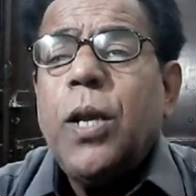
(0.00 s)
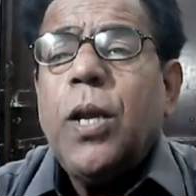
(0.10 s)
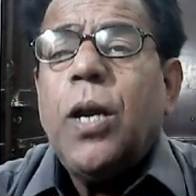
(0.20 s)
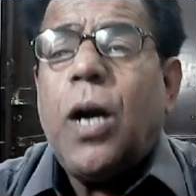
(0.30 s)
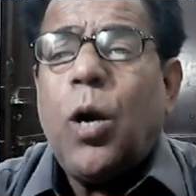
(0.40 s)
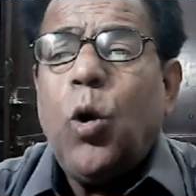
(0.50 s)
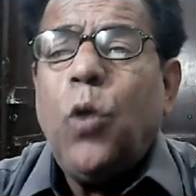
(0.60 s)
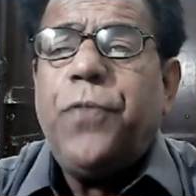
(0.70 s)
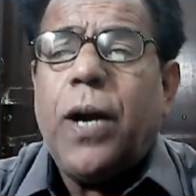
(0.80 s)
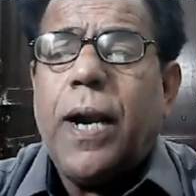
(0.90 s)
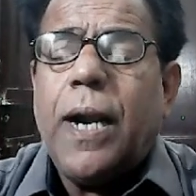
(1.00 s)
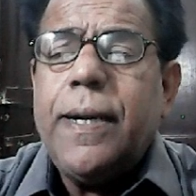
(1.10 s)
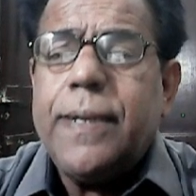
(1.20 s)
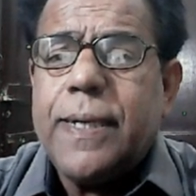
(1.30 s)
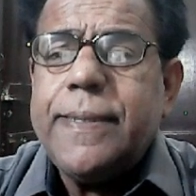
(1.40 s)
how
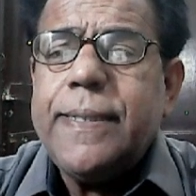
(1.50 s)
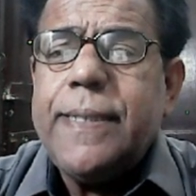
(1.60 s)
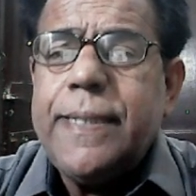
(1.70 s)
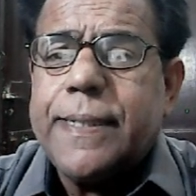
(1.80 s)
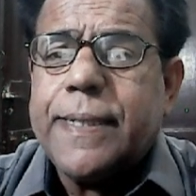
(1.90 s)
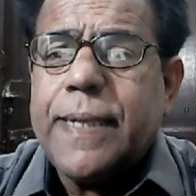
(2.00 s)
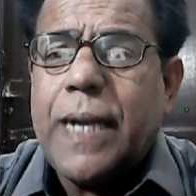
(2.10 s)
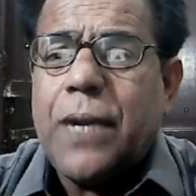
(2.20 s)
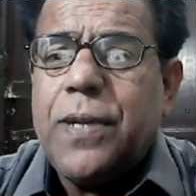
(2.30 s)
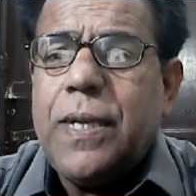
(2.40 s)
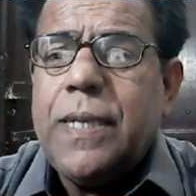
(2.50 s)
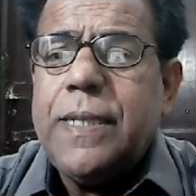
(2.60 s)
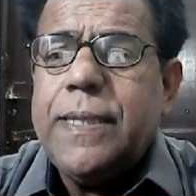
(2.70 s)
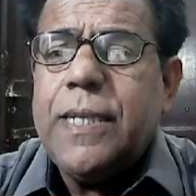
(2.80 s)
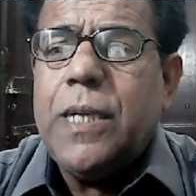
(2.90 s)
far does it travel
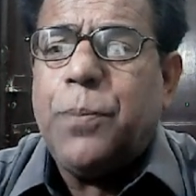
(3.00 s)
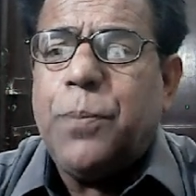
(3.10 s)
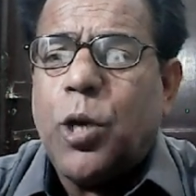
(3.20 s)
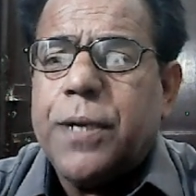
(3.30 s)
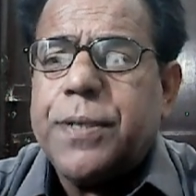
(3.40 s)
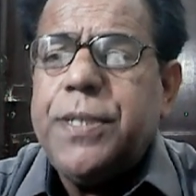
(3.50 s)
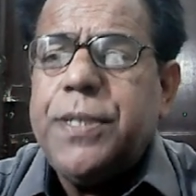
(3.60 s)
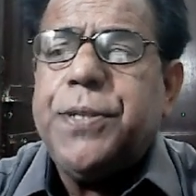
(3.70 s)
in the laboratory